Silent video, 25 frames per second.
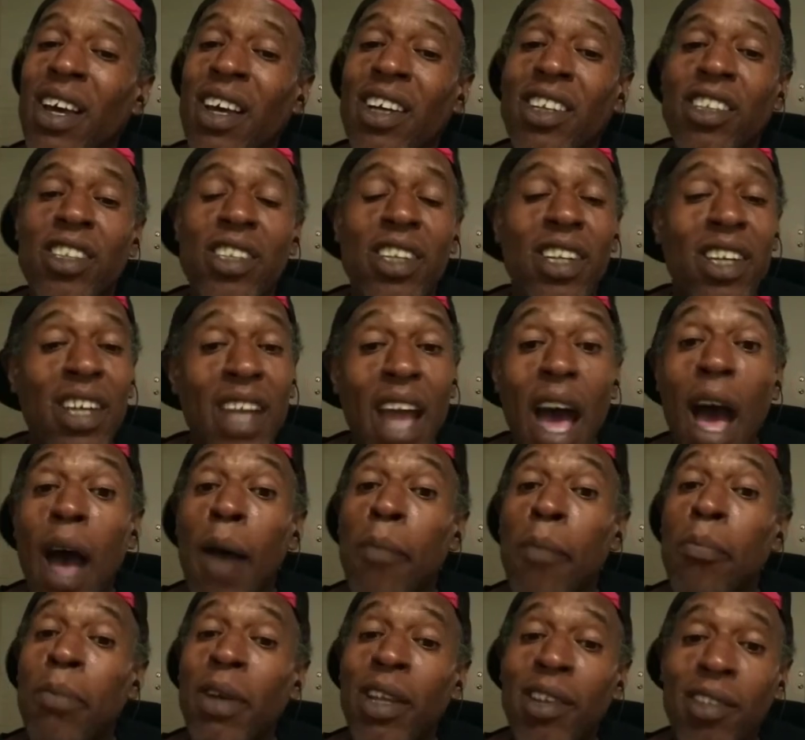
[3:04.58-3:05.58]
should
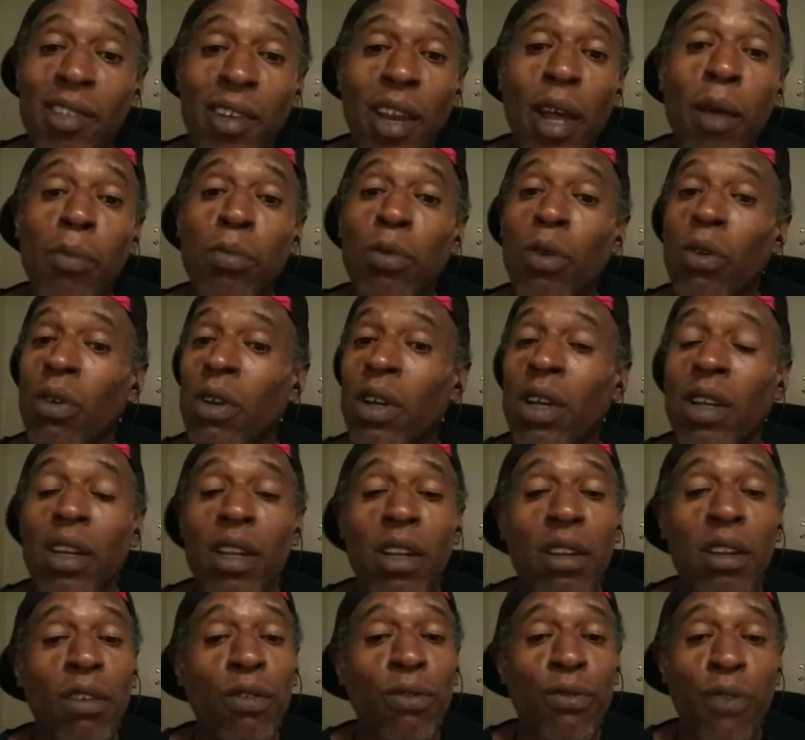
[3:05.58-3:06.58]
not be slept on in
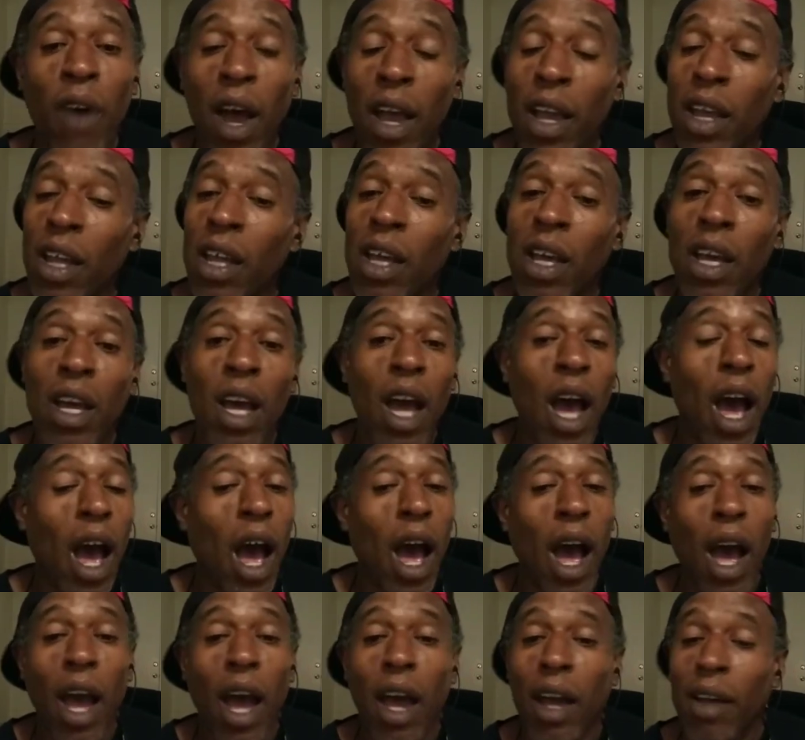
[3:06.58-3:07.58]
this fight.
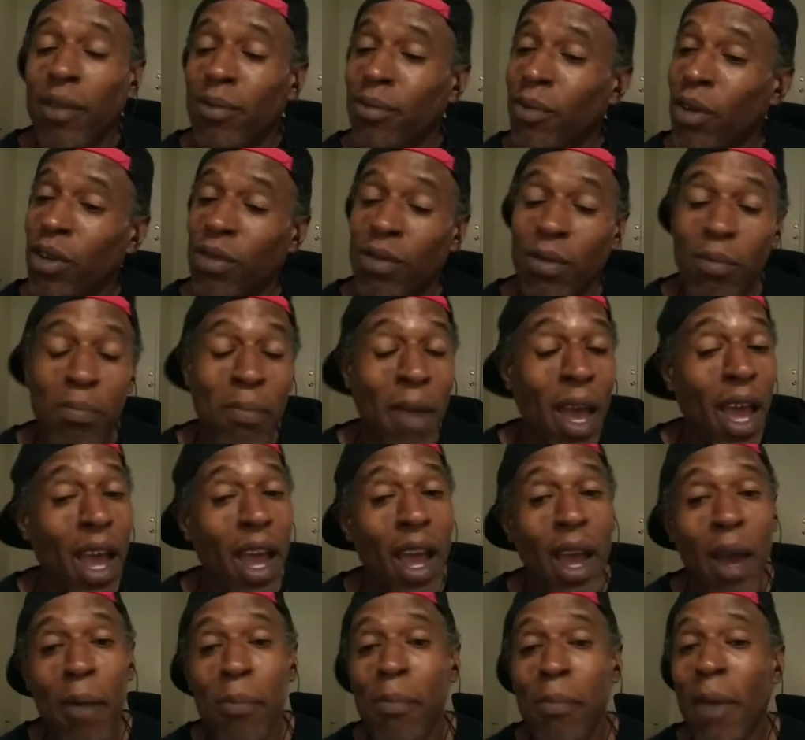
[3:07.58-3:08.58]
I,
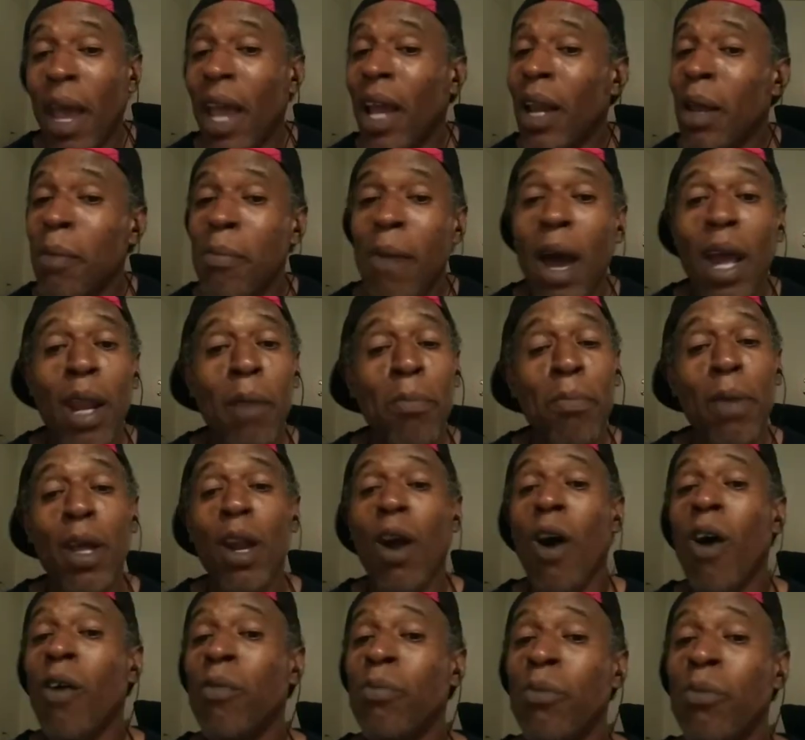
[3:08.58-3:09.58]
man, Manny might have bit
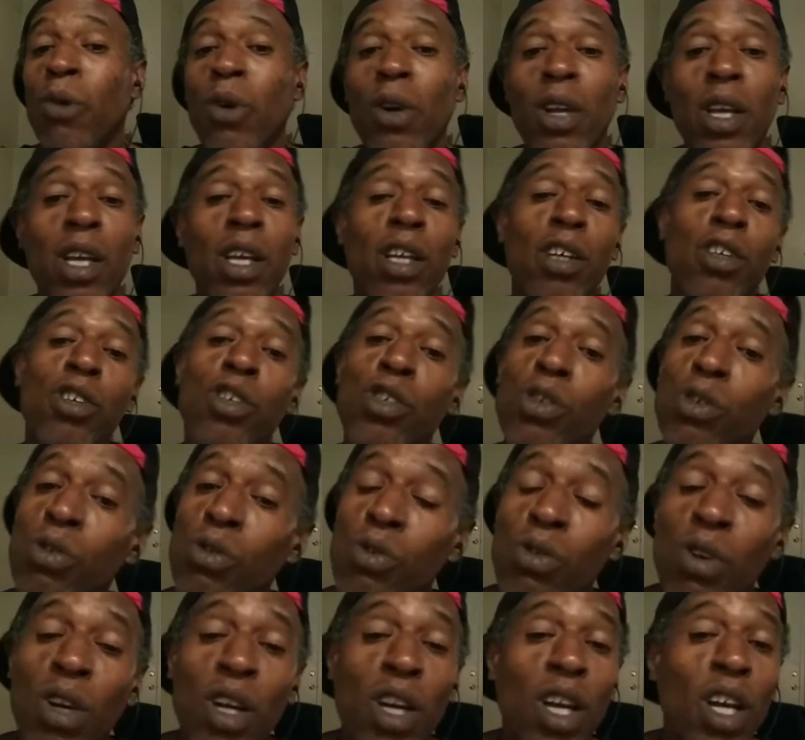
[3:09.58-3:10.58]
off more than he could
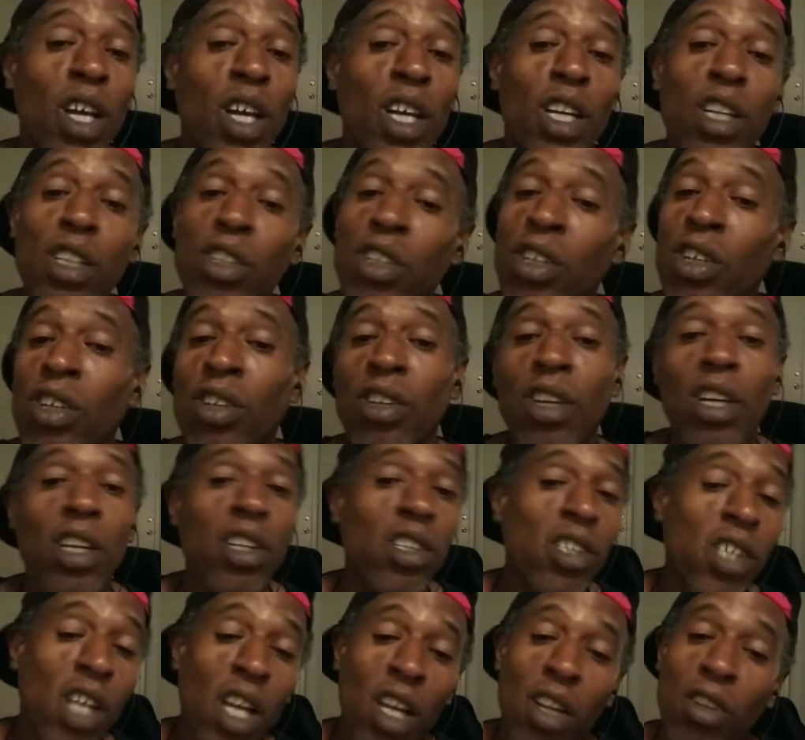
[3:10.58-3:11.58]
chew. He should have took
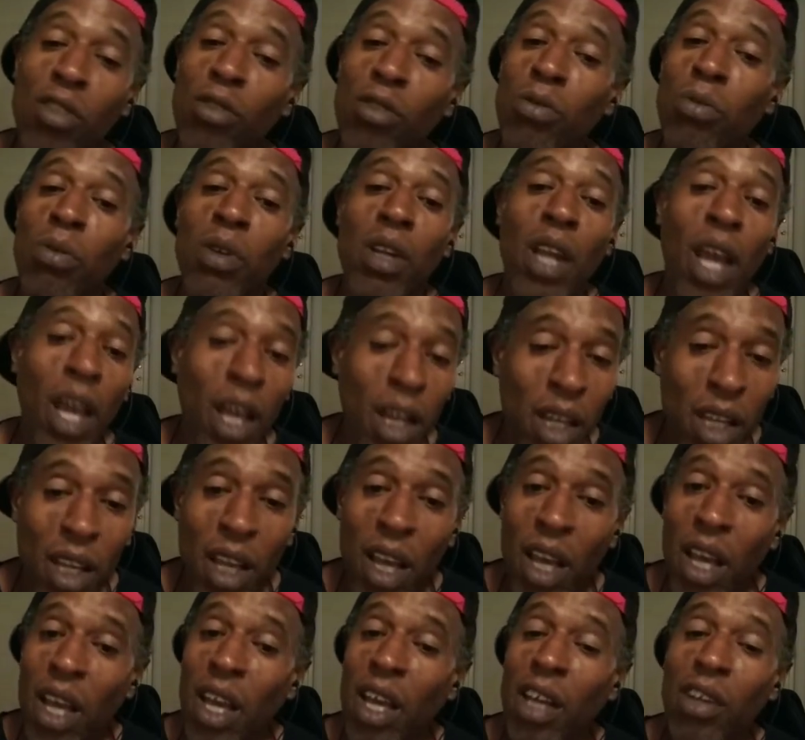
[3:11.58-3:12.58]
his chances with Danny
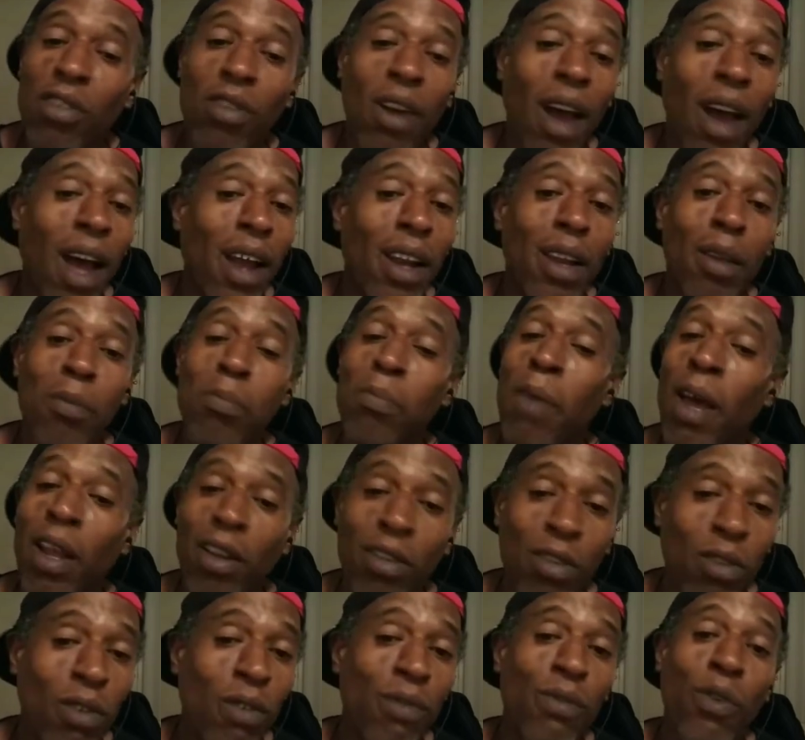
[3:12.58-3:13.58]
and tried his
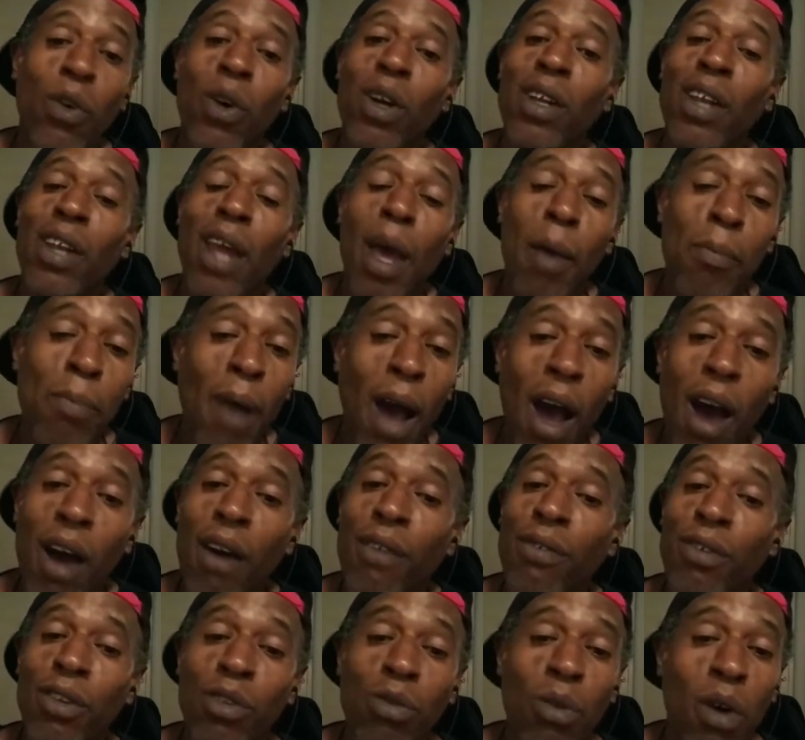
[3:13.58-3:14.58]
best to avoid that
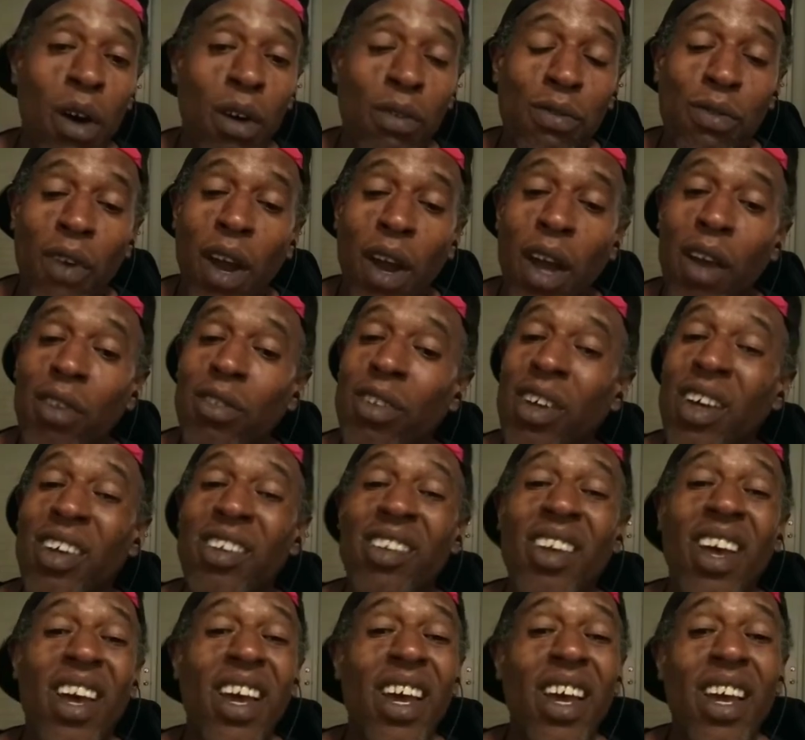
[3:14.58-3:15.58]
power for 12 rounds.
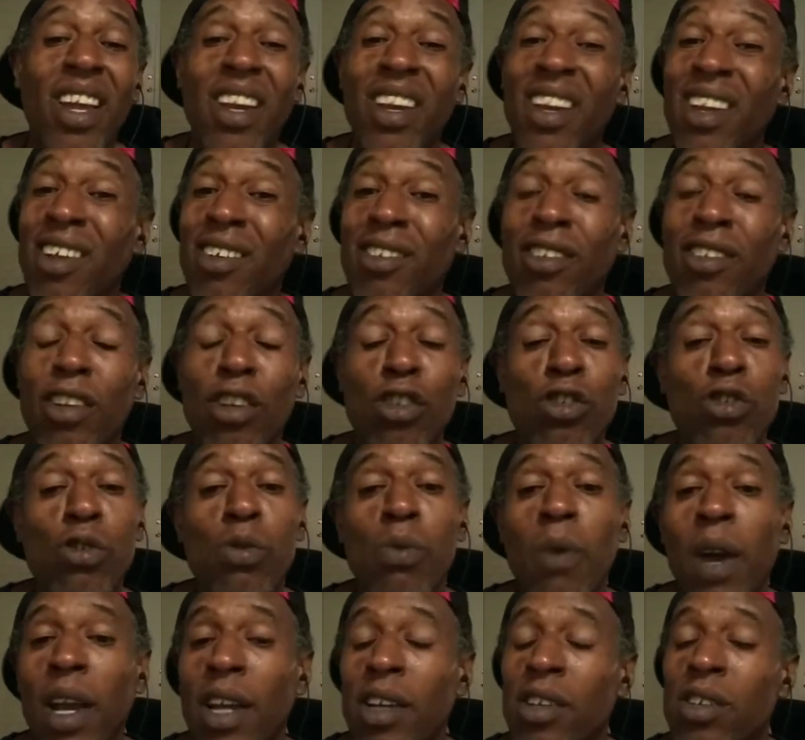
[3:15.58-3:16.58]
Because in this
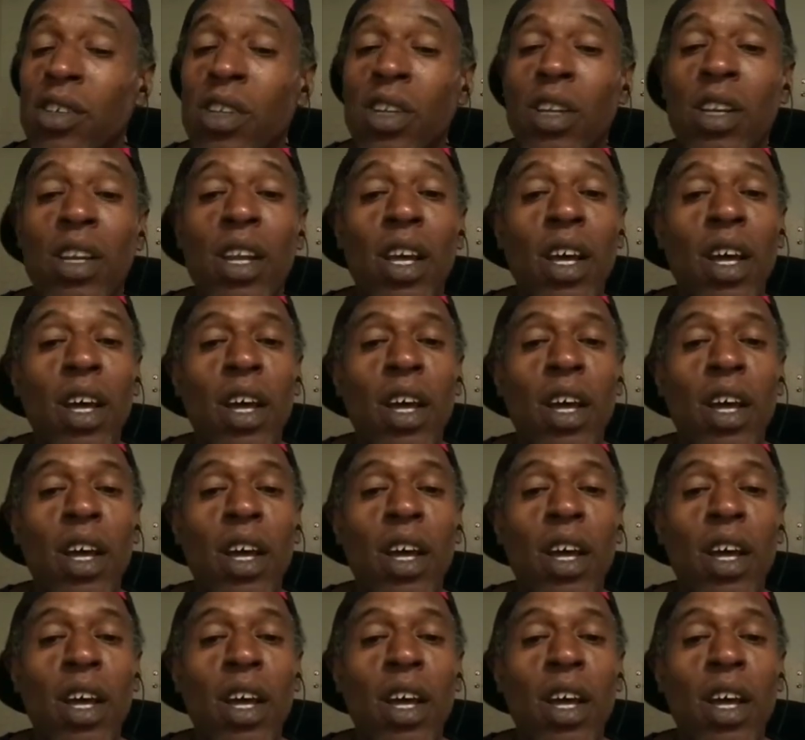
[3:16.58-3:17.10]
situation,